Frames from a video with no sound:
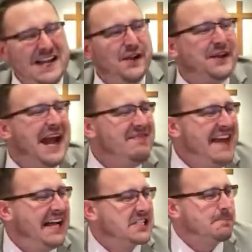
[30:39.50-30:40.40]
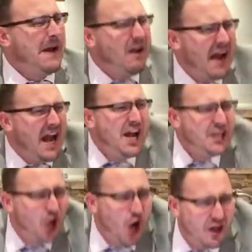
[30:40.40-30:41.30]
when you get in that spirit,
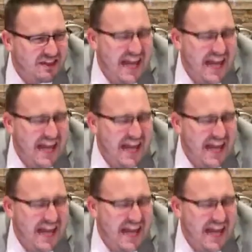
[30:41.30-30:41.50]
your